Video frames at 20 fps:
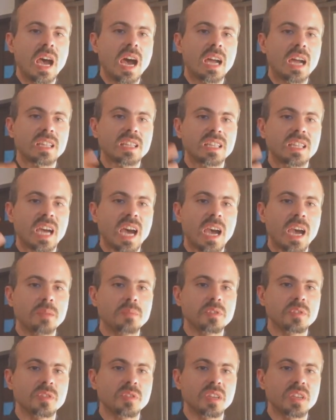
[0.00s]
At
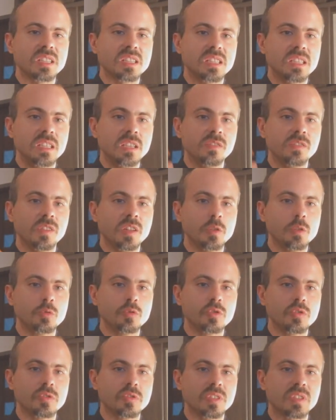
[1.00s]
times receive
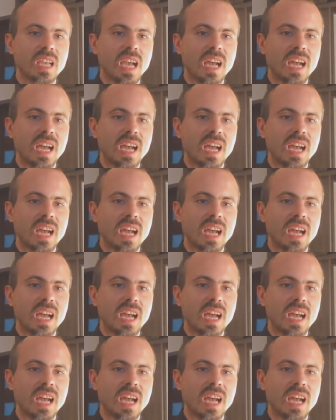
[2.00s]
illusions,